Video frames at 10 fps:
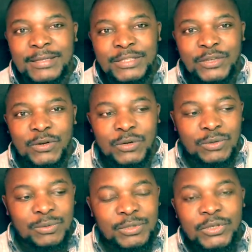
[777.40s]

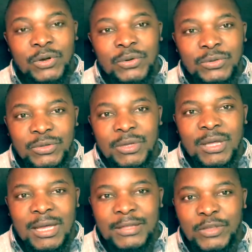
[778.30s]
your
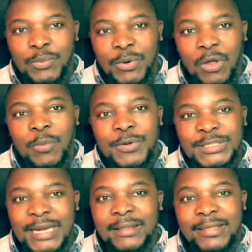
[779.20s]
blog
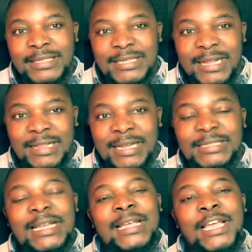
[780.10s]
post and things like
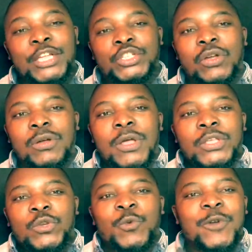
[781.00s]
that. So
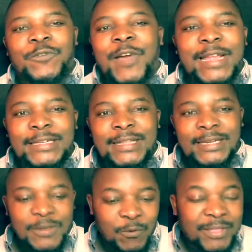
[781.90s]
you will find
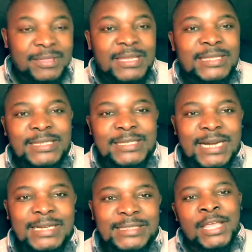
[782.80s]
that with this
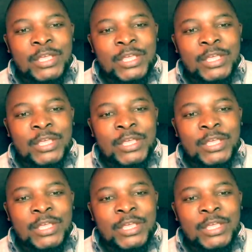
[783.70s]
strategy,